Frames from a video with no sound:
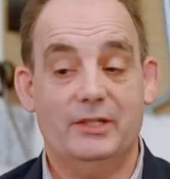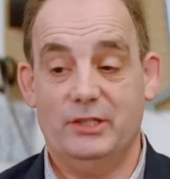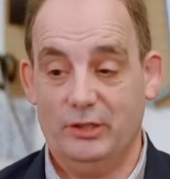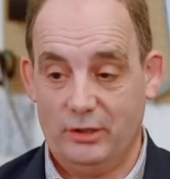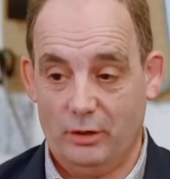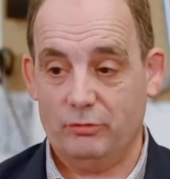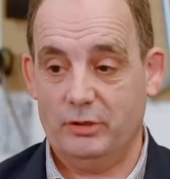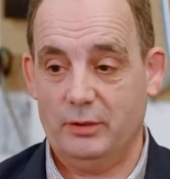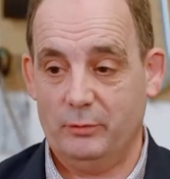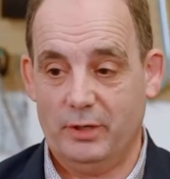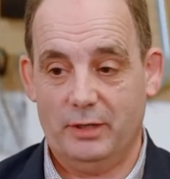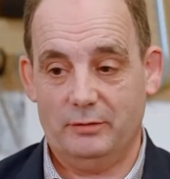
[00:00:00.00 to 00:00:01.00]
It did go
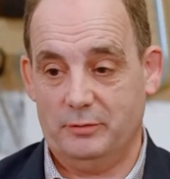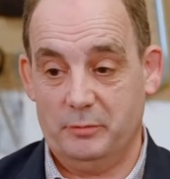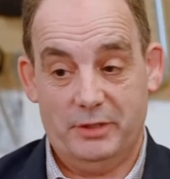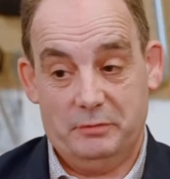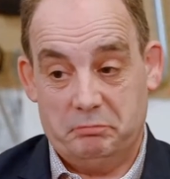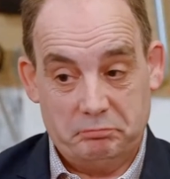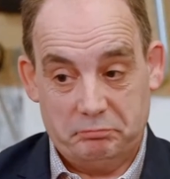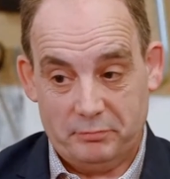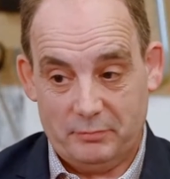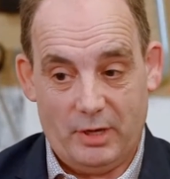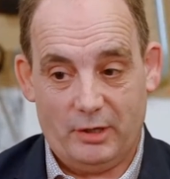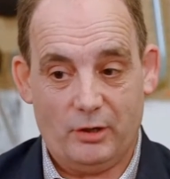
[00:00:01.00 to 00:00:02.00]
really well. I mean,
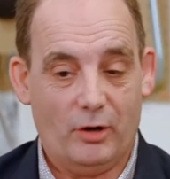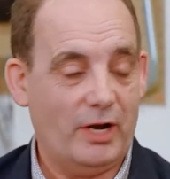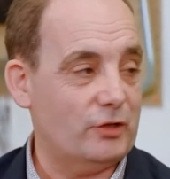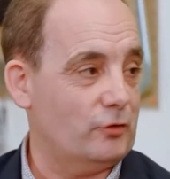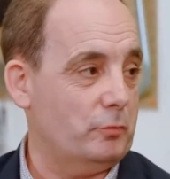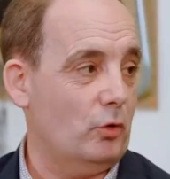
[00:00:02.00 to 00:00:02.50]
I can't ask for